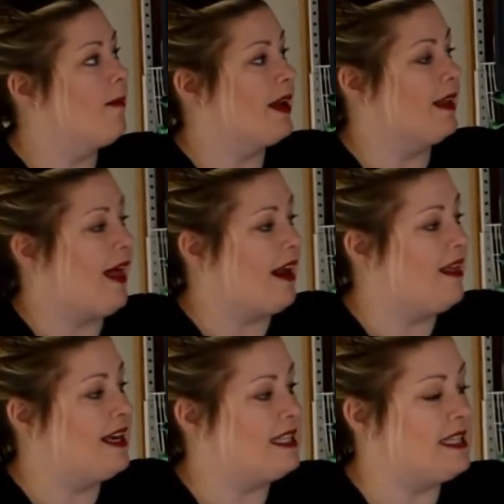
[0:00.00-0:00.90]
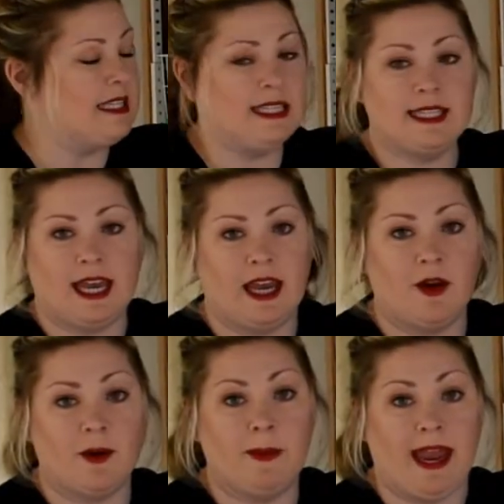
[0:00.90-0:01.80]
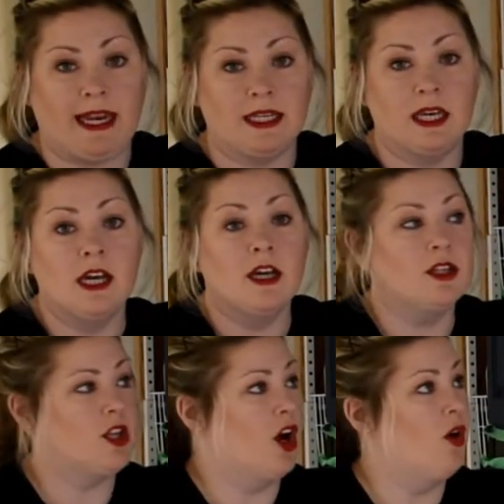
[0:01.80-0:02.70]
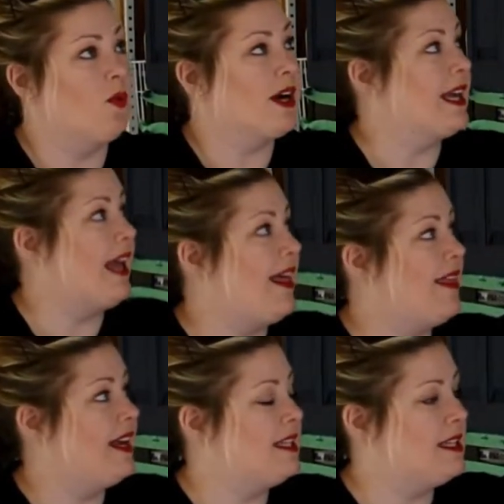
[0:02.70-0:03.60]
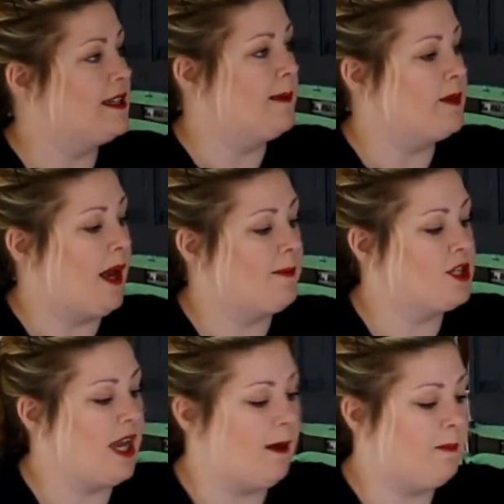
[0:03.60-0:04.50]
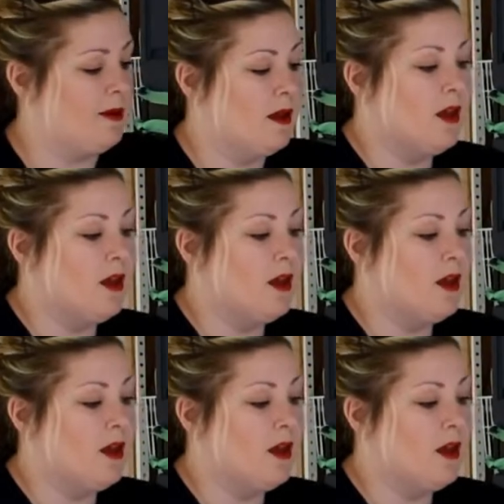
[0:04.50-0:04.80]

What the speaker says: but a lot of this needs a second coat of paint. So we're going to get this in tip-top shape.